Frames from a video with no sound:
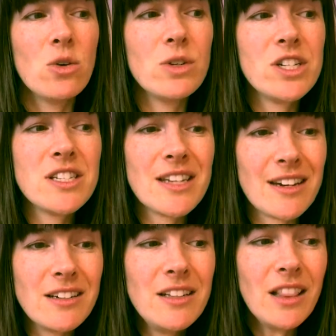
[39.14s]
which
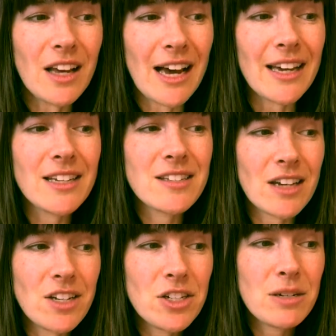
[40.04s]
sounded like
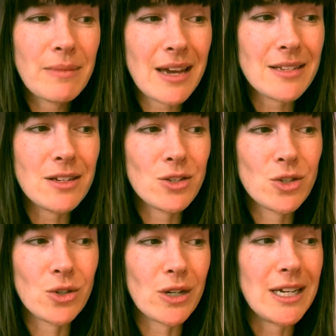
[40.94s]
such an amazing
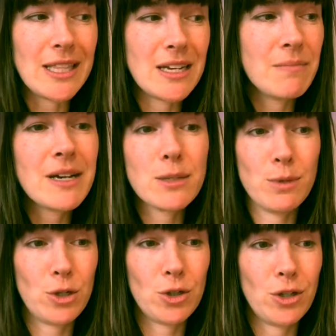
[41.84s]
story that it must
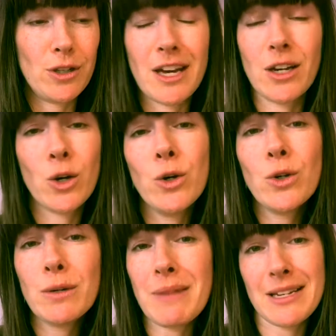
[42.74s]
be true. Like, who
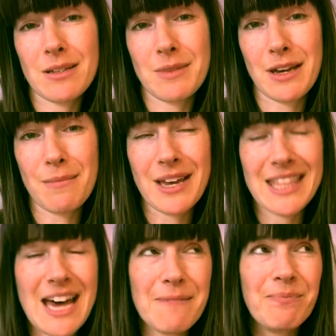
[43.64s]
could make something up
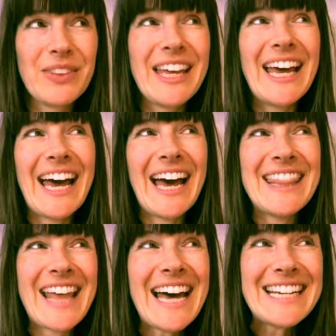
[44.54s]
like that?
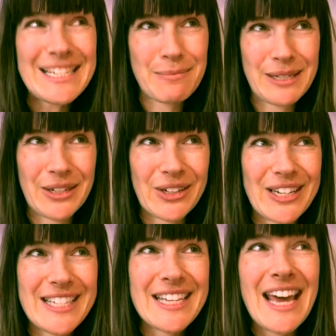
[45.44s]
And that is
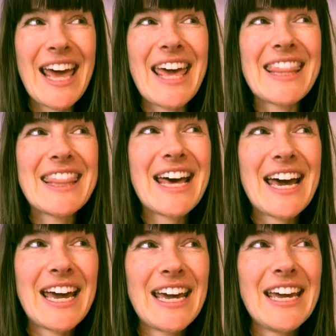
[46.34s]
because
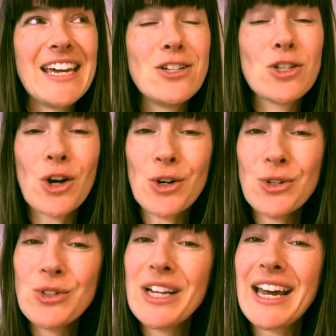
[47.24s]
they
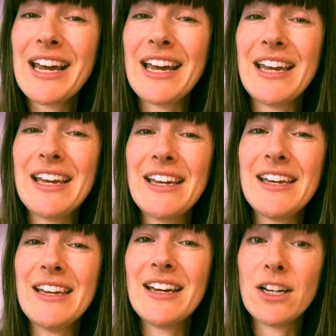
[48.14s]
told
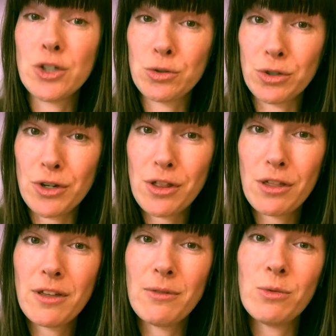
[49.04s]
a
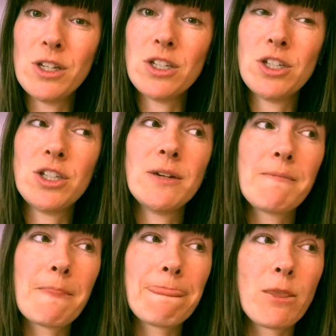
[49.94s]
truth which
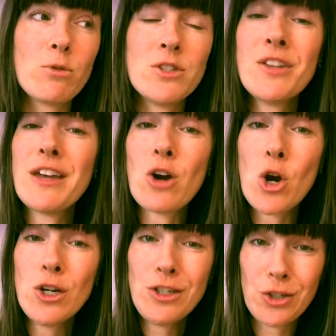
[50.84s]
was not their
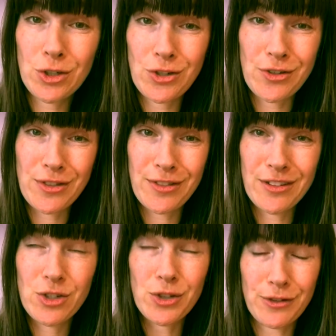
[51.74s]
own
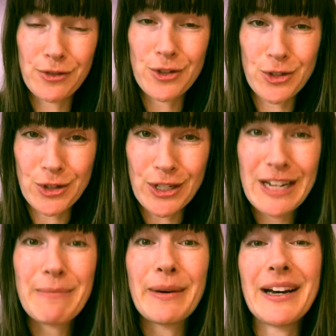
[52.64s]
truthful
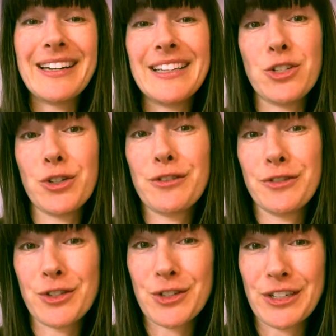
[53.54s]
story, but the
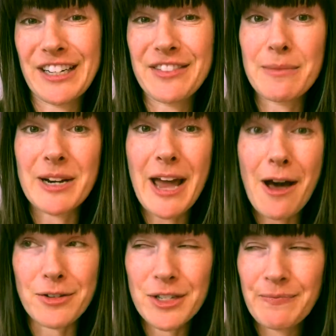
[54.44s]
truthful story of someone
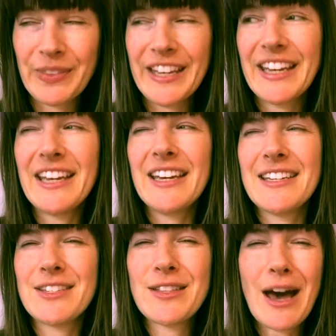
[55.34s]
else.
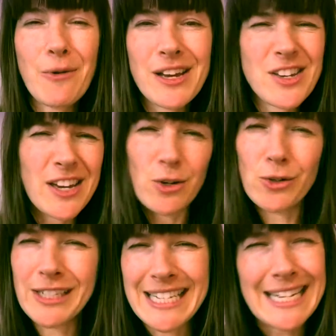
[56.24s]
So that way you get
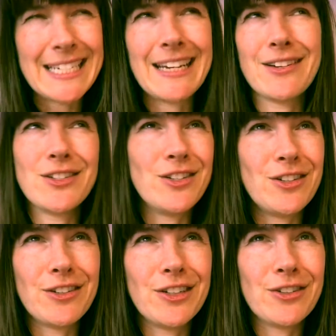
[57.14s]
all the details and
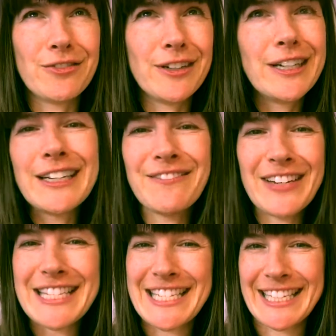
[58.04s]
you're very
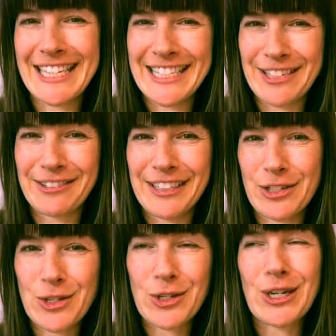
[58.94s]
convinced that it's a real
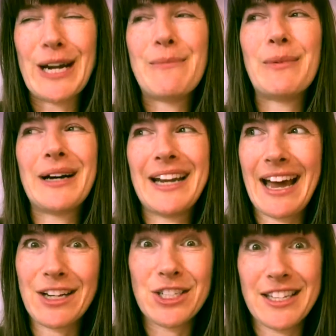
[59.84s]
story, but
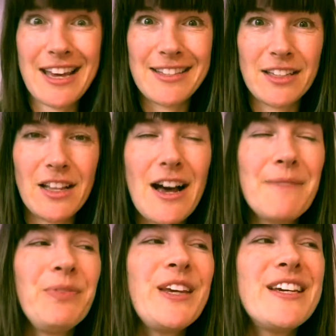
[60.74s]
actually that's a
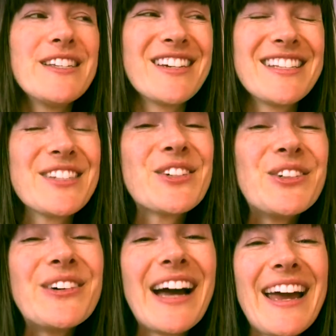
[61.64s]
lie. So that's a
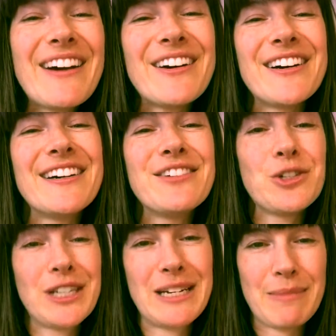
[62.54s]
good way of
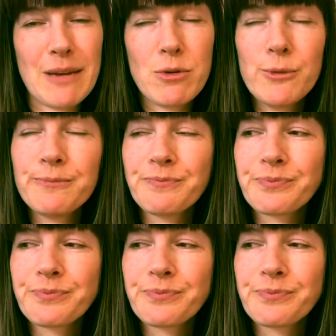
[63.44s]
tricking people.